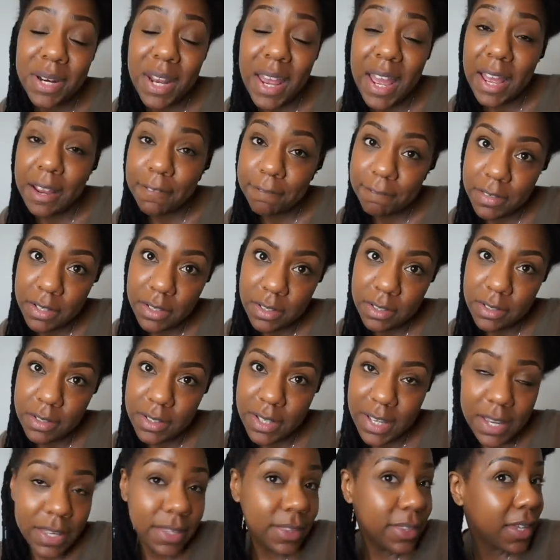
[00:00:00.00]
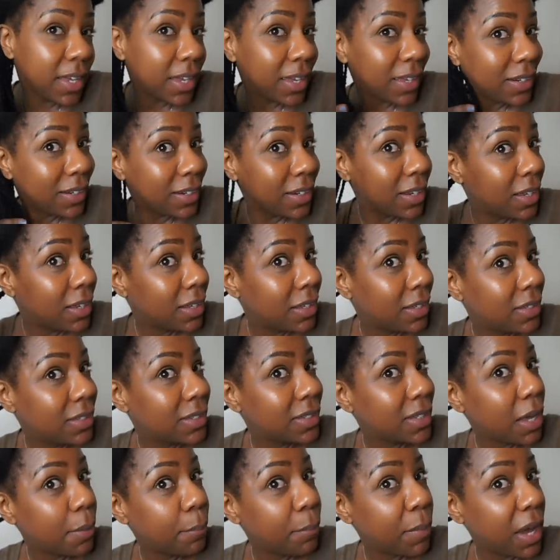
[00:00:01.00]
an Advil, and then
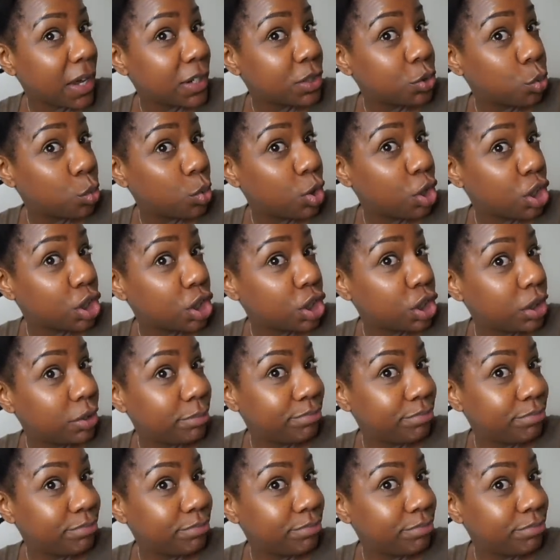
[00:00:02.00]
get back to work.